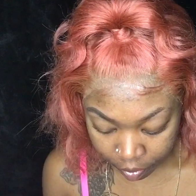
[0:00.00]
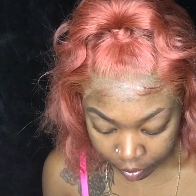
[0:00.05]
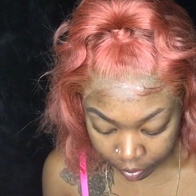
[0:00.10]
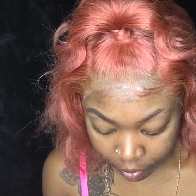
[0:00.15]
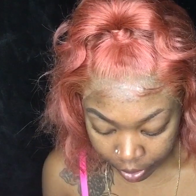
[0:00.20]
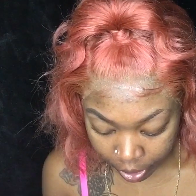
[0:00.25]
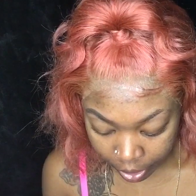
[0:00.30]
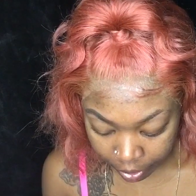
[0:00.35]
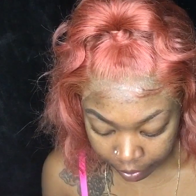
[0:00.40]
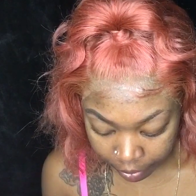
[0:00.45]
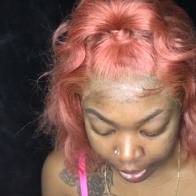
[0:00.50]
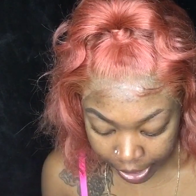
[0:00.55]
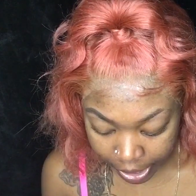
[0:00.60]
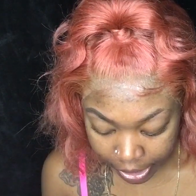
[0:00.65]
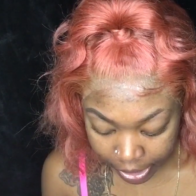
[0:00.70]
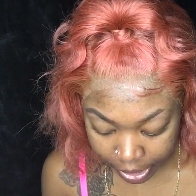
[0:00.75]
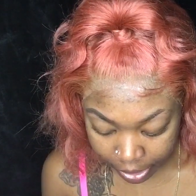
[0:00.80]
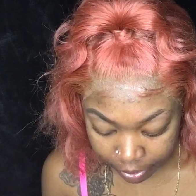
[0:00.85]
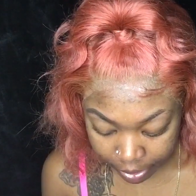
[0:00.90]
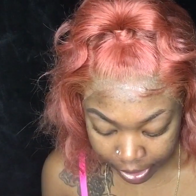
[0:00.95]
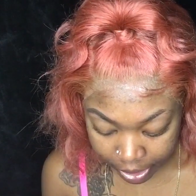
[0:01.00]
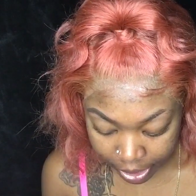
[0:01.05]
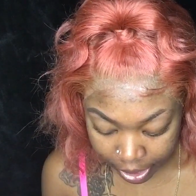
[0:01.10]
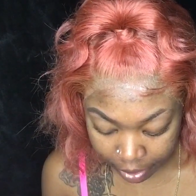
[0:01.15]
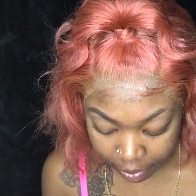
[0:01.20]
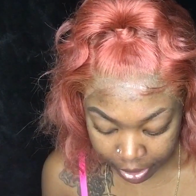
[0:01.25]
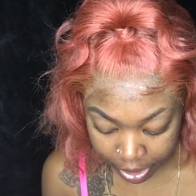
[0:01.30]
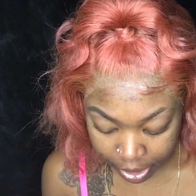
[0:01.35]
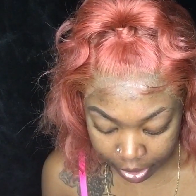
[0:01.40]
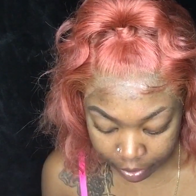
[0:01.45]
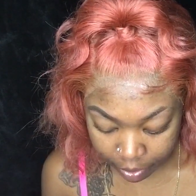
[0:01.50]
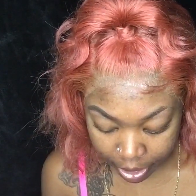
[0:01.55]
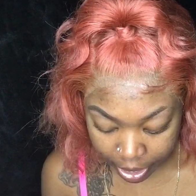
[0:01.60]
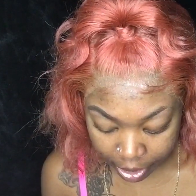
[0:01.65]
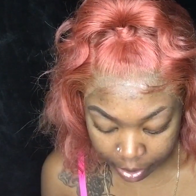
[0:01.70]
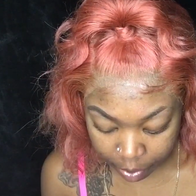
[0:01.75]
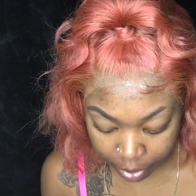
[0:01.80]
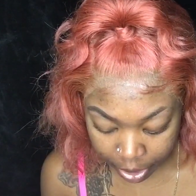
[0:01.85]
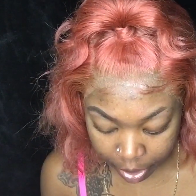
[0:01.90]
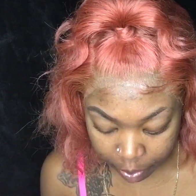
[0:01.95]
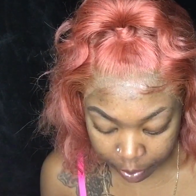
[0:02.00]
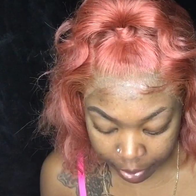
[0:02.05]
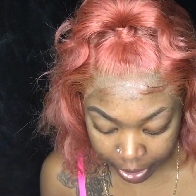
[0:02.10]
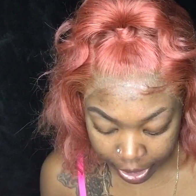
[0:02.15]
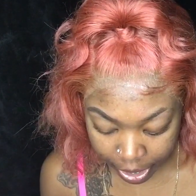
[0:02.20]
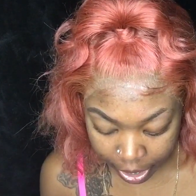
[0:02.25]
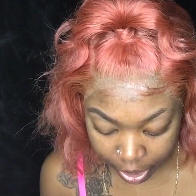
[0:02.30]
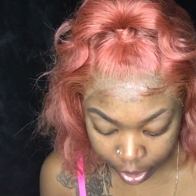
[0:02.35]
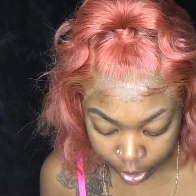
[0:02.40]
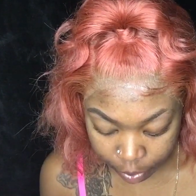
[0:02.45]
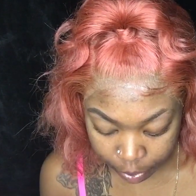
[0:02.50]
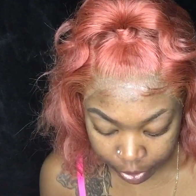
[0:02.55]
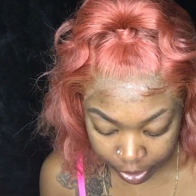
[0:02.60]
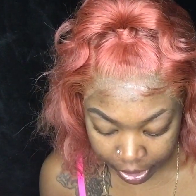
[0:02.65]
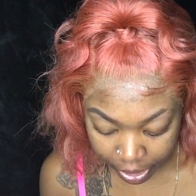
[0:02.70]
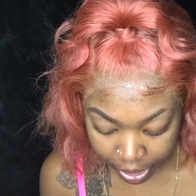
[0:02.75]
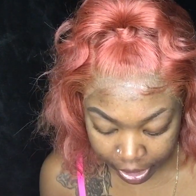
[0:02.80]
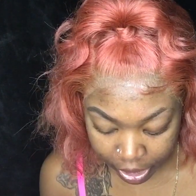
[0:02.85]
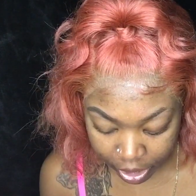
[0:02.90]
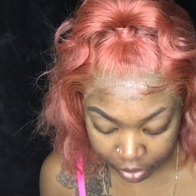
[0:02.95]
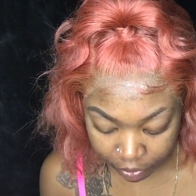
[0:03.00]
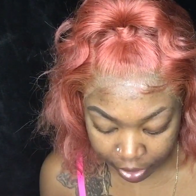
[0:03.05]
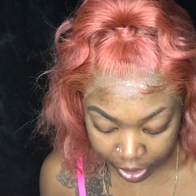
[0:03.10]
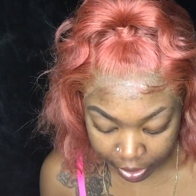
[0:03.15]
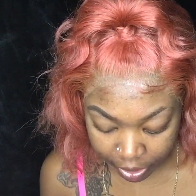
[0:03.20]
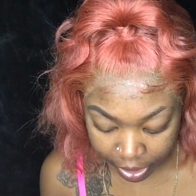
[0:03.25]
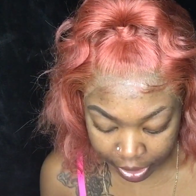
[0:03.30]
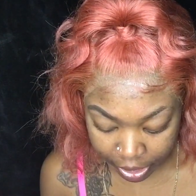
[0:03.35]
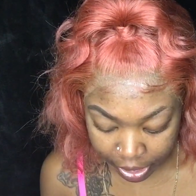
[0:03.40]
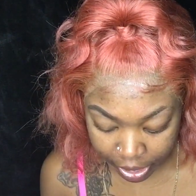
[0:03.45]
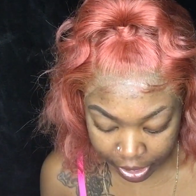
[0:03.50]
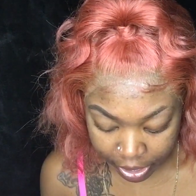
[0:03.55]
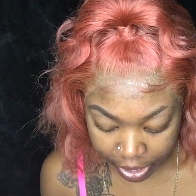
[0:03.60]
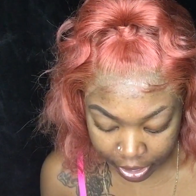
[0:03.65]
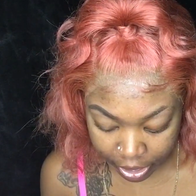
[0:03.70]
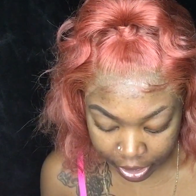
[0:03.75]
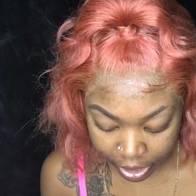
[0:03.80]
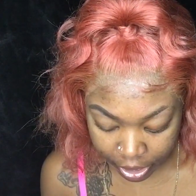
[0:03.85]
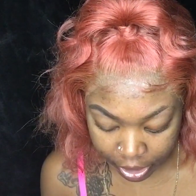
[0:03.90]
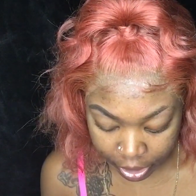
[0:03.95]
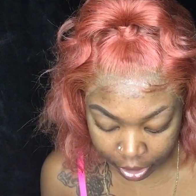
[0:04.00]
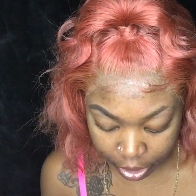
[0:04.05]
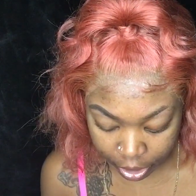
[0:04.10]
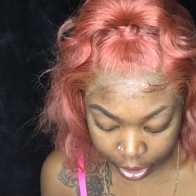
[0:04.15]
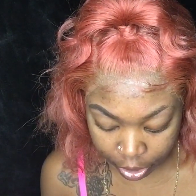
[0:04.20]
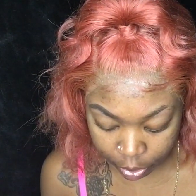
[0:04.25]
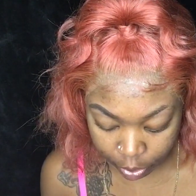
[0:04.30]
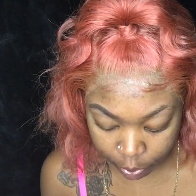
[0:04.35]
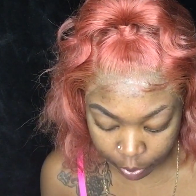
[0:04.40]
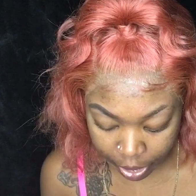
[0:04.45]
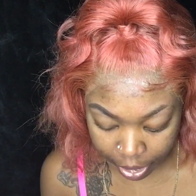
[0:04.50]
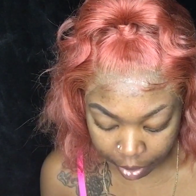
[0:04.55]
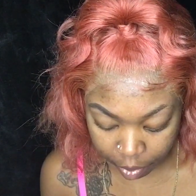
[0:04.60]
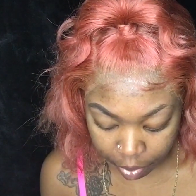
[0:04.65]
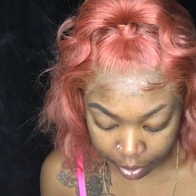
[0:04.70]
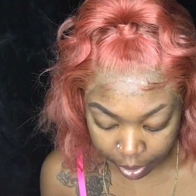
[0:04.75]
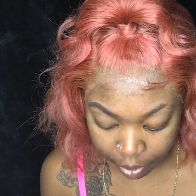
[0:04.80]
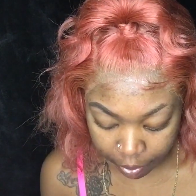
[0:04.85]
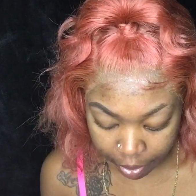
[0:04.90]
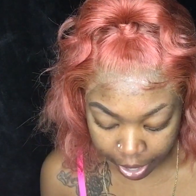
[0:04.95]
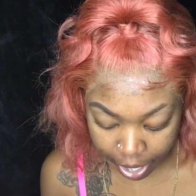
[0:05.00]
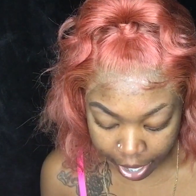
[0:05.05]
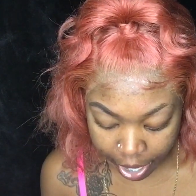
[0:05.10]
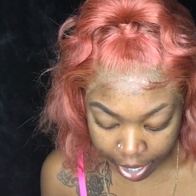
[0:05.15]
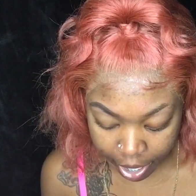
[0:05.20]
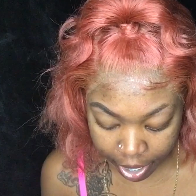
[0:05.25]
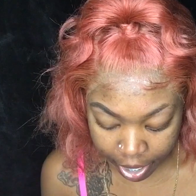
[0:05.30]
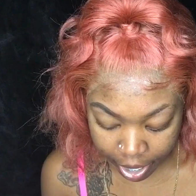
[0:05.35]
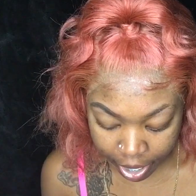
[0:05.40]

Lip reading: All right, so it's time to do eyebrow B. I hope you ladies found it easy to do eyebrow A.